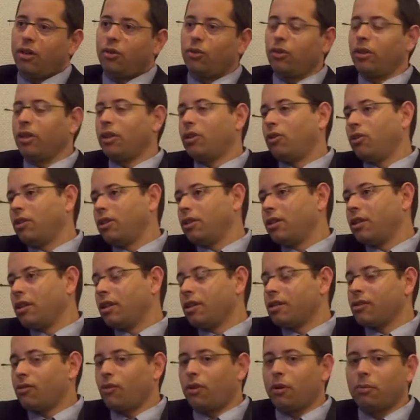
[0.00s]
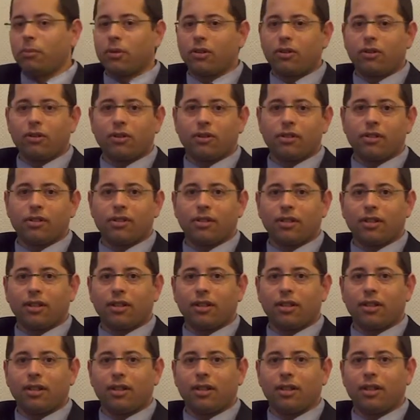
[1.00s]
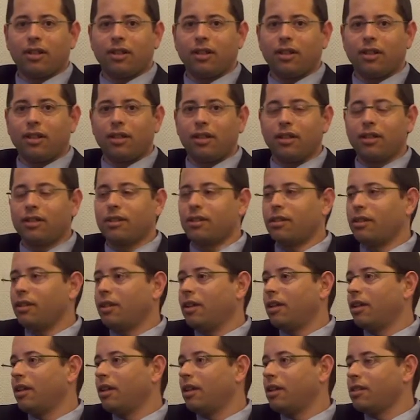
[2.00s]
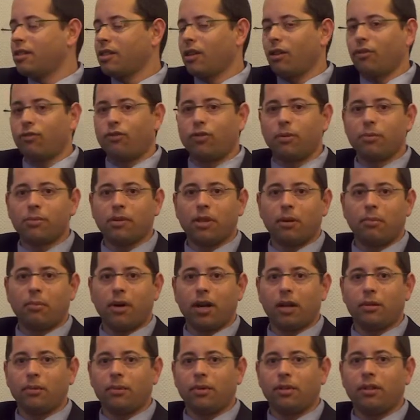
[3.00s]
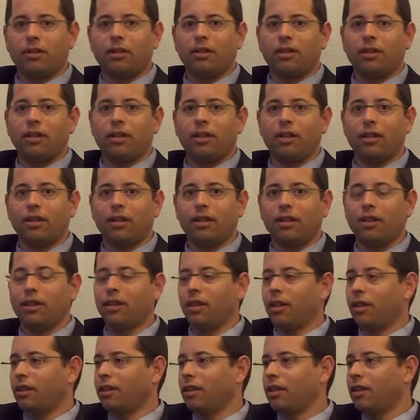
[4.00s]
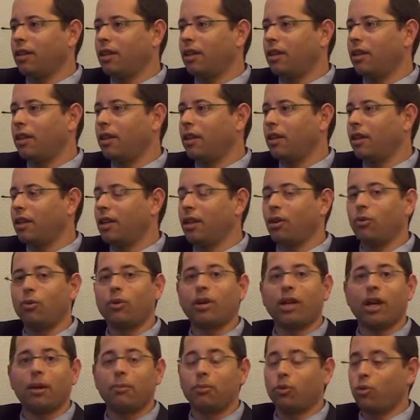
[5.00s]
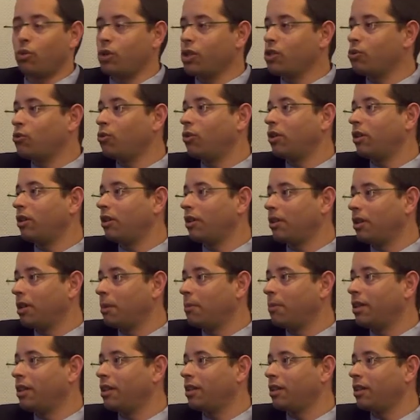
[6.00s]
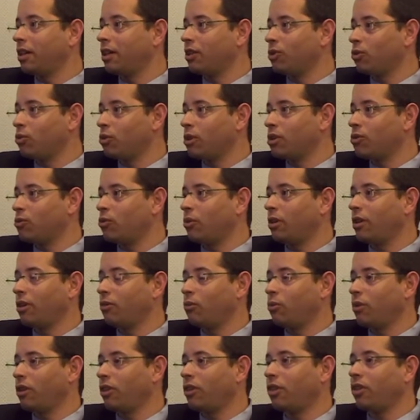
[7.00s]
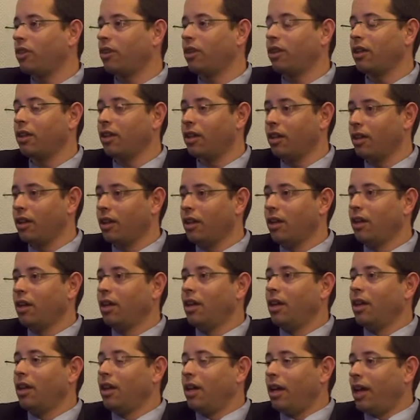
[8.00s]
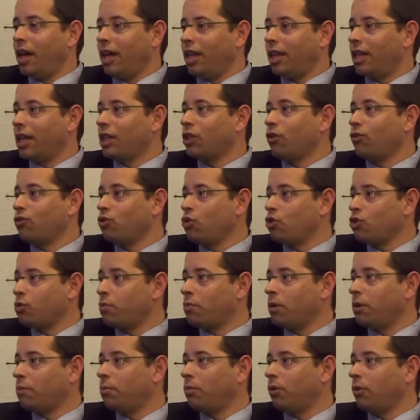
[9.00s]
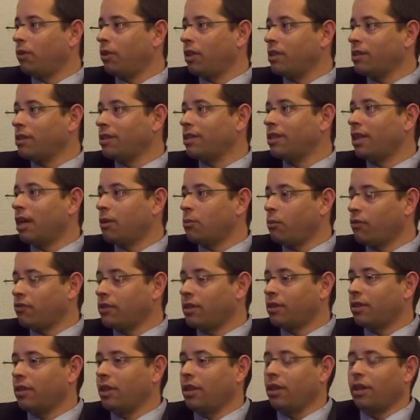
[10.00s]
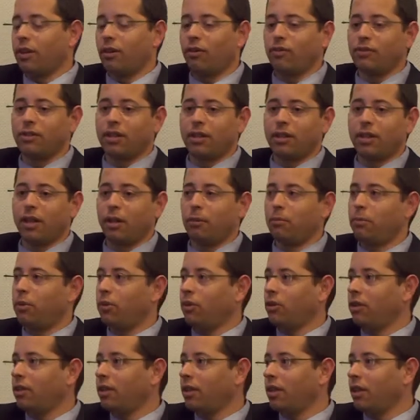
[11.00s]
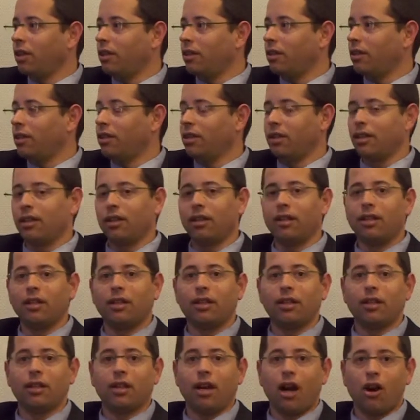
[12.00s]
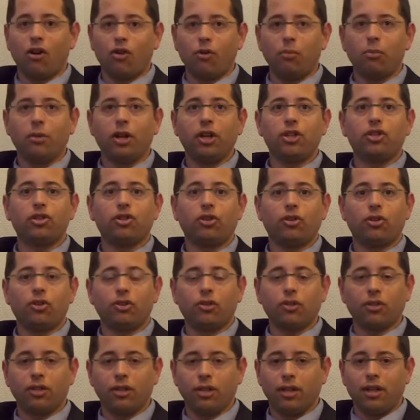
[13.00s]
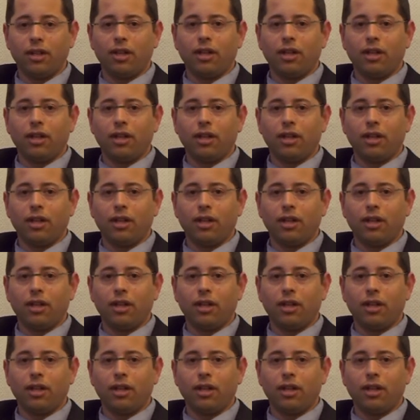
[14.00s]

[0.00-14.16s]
are calling Ezra because it's Ezra from the Bible, that he came to Israel, he made Aliyah to Israel with a lot of Jewish people and the time of the temple. And our major